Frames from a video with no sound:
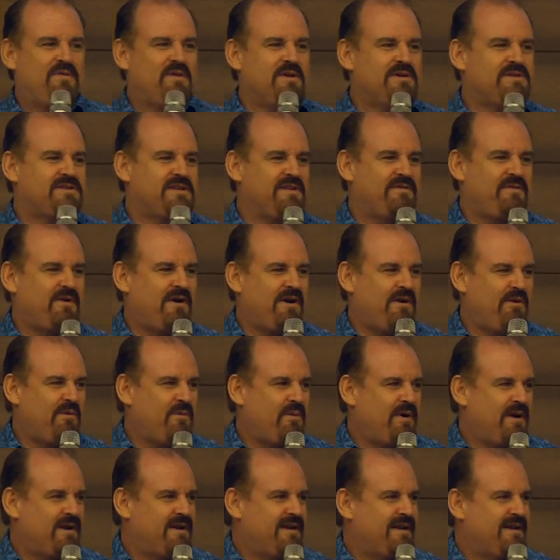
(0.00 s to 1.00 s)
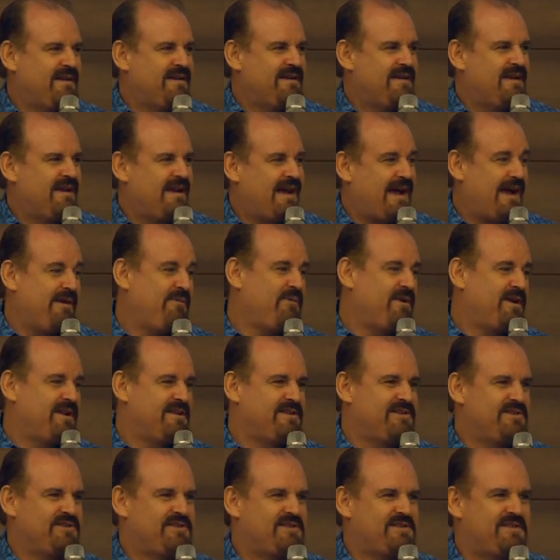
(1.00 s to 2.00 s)
first of all want to I want
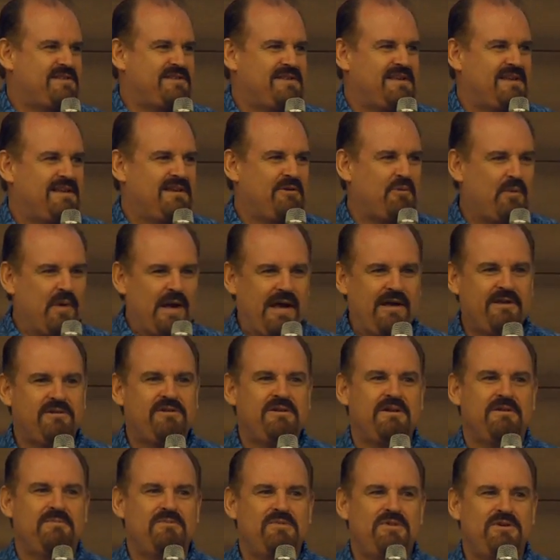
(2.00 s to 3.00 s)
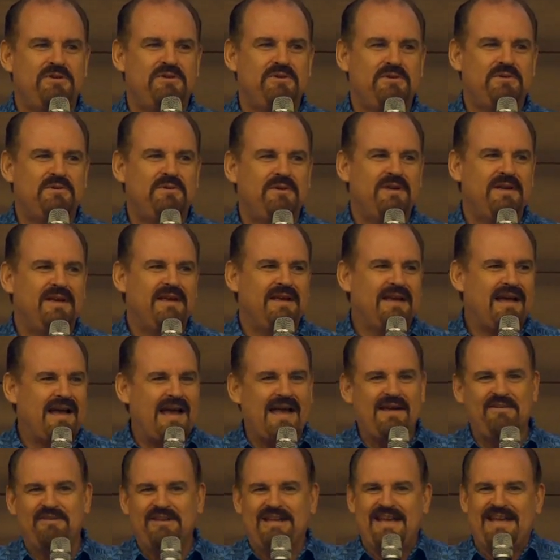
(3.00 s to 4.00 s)
to just welcome you.
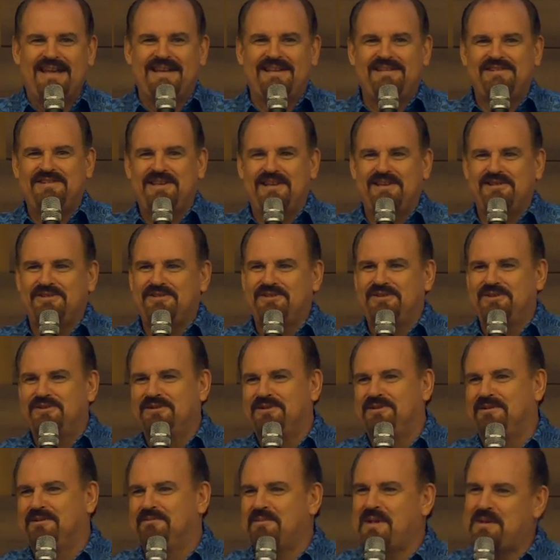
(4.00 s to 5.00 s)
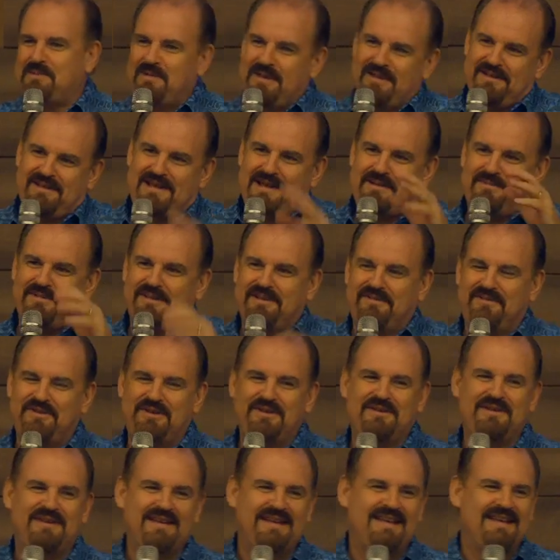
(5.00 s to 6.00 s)
I haven't had a chance to, maybe a couple of
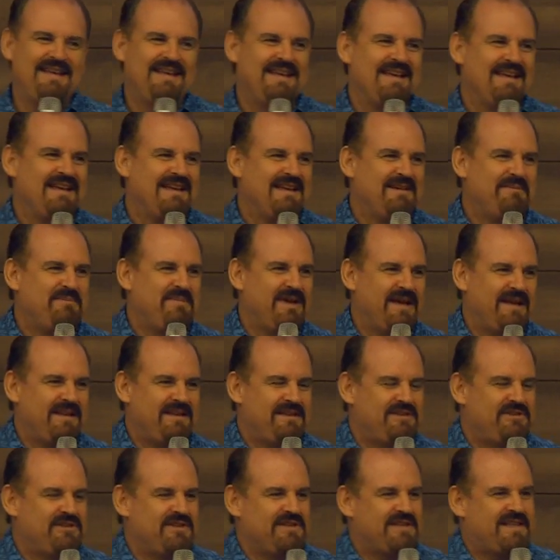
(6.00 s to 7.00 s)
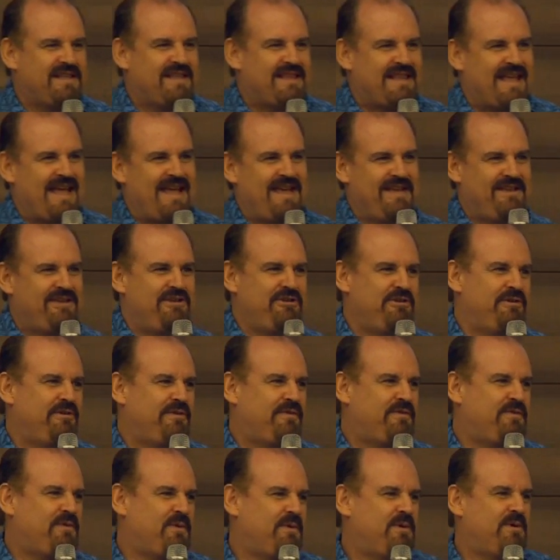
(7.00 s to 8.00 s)
you. But just thank
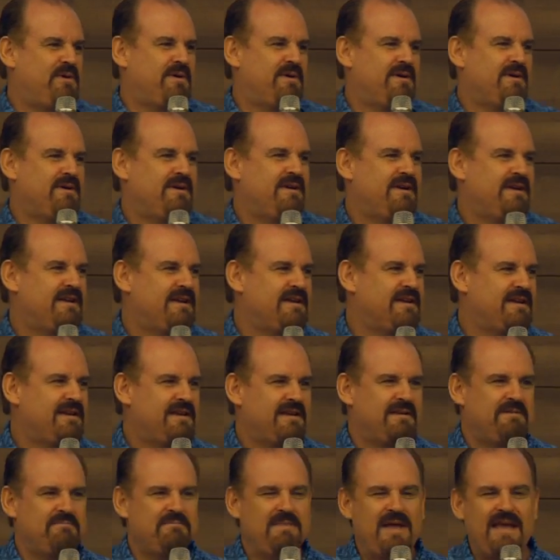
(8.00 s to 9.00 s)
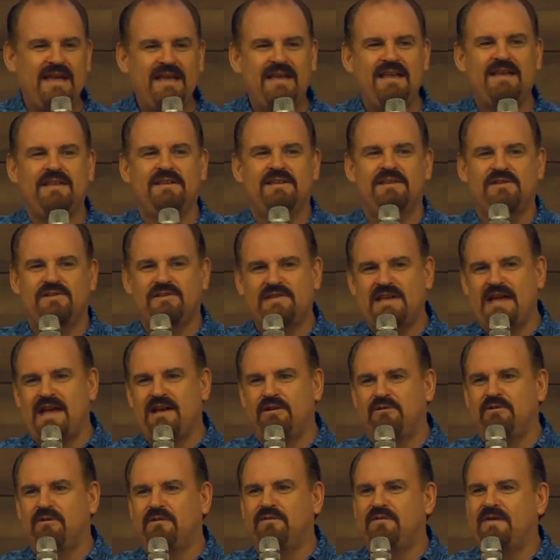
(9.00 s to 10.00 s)
you for making the
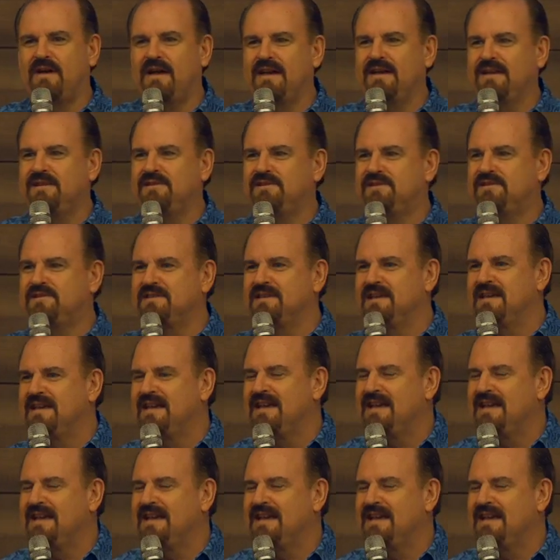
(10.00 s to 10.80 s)
sacrifice